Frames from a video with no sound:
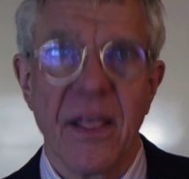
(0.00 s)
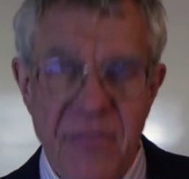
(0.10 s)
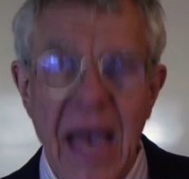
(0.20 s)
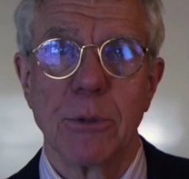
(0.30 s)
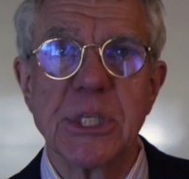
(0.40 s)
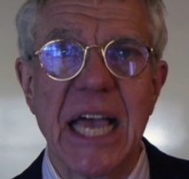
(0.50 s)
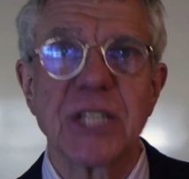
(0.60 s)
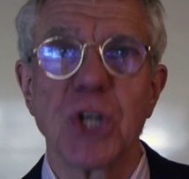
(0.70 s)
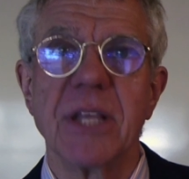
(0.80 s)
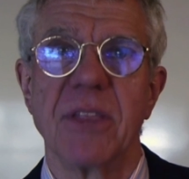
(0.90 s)
that was
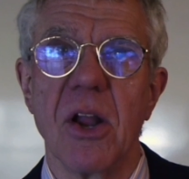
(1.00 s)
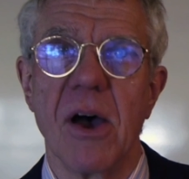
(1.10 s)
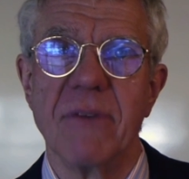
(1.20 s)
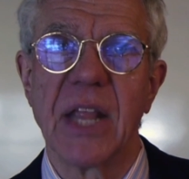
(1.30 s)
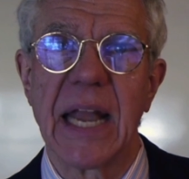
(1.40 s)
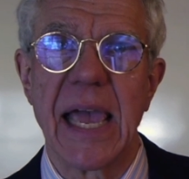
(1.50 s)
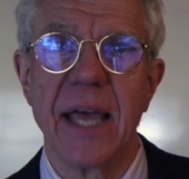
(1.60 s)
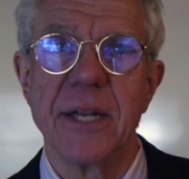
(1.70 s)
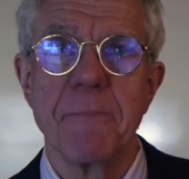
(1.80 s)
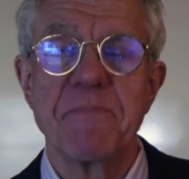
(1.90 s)
actually the law of the
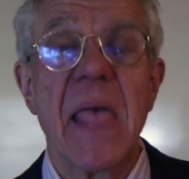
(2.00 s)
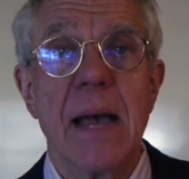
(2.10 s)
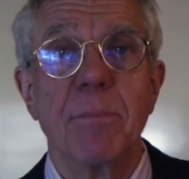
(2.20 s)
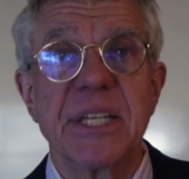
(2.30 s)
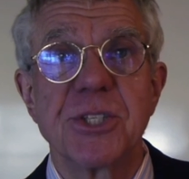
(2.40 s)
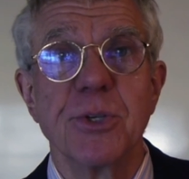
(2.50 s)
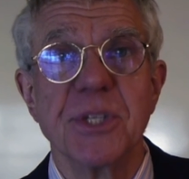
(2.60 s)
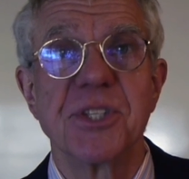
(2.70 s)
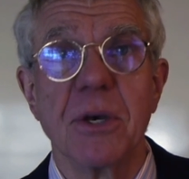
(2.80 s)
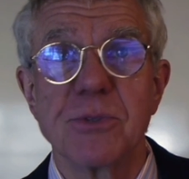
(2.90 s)
land. But as soon
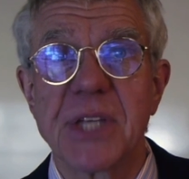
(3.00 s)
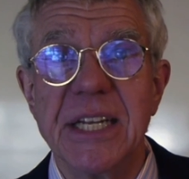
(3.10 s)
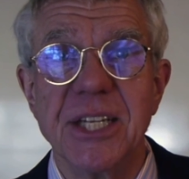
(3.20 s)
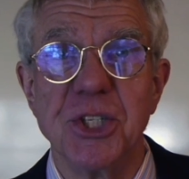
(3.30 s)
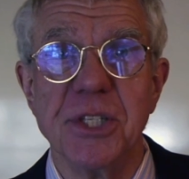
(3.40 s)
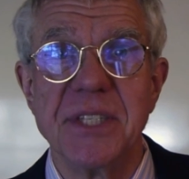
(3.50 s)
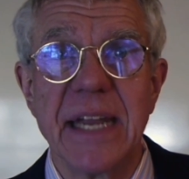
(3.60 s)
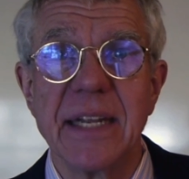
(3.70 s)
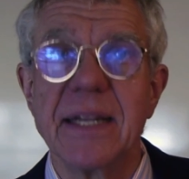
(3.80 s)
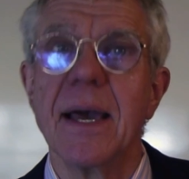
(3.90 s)
as those conditions
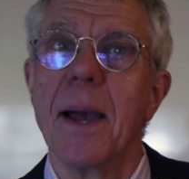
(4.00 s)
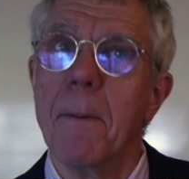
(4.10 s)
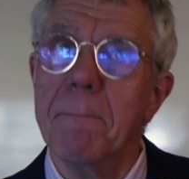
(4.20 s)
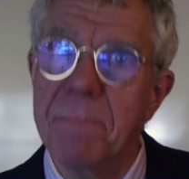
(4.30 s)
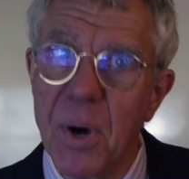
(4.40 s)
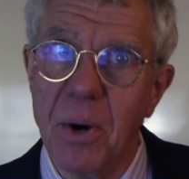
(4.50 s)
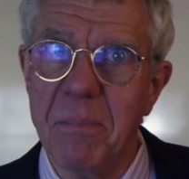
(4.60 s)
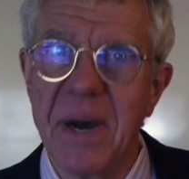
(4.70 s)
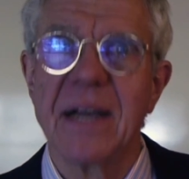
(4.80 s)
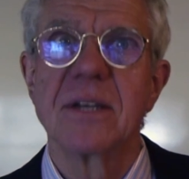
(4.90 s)
ended,
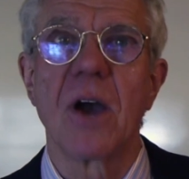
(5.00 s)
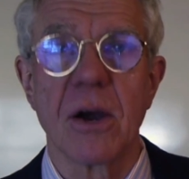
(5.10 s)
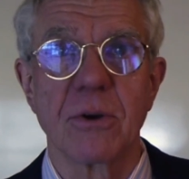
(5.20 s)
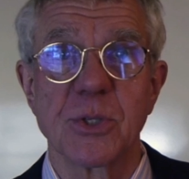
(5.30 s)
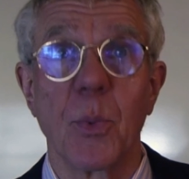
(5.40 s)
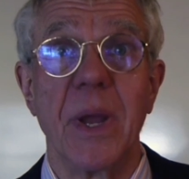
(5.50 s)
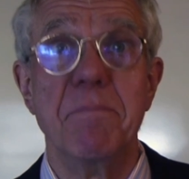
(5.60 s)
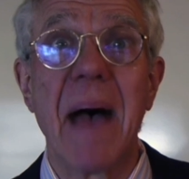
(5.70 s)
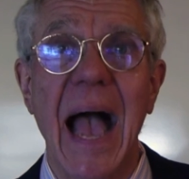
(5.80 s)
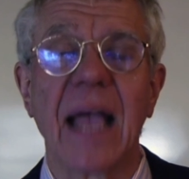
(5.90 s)
boom, Congress went
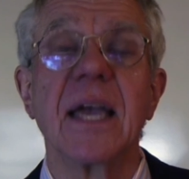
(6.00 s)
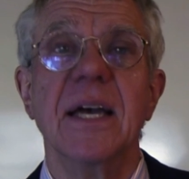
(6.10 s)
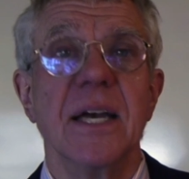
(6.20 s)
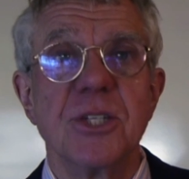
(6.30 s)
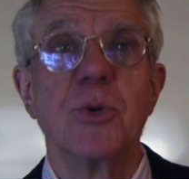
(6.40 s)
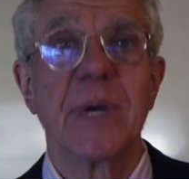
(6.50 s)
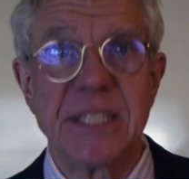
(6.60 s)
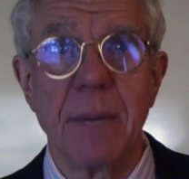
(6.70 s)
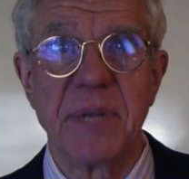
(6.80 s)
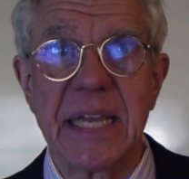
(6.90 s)
back to
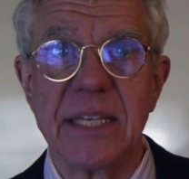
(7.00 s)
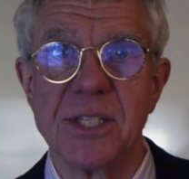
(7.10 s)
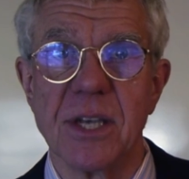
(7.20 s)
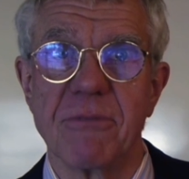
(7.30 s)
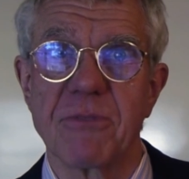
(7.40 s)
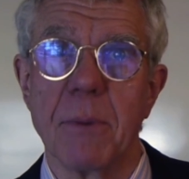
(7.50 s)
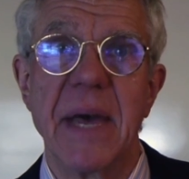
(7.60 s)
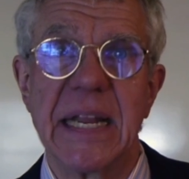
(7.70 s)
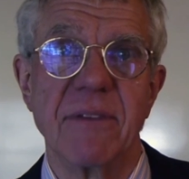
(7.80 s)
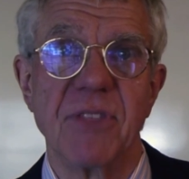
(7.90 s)
exempting itself from
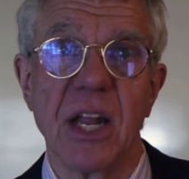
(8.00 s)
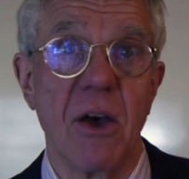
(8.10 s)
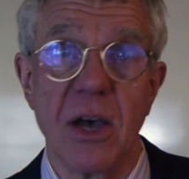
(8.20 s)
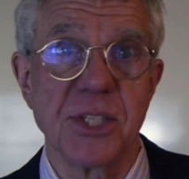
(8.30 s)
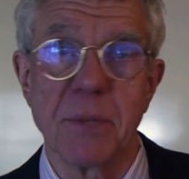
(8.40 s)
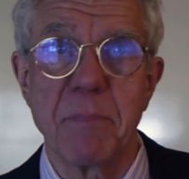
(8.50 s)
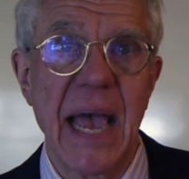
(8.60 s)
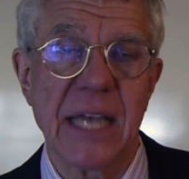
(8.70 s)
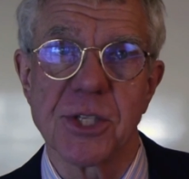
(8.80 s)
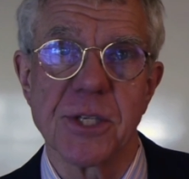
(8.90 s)
many of the laws it
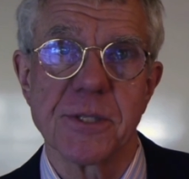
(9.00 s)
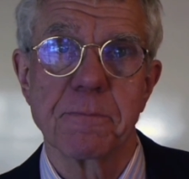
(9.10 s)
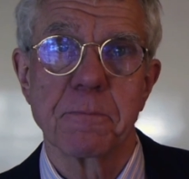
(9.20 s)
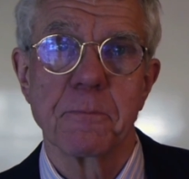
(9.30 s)
passes.